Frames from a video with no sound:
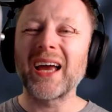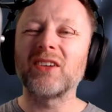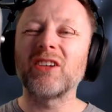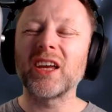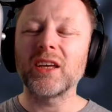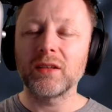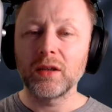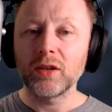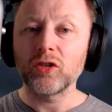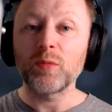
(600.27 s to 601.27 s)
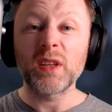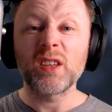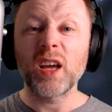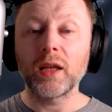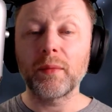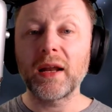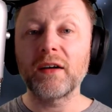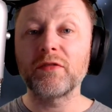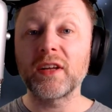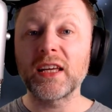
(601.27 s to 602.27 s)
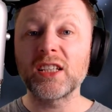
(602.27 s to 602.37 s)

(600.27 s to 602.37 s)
Aye, right, you've been telling me that for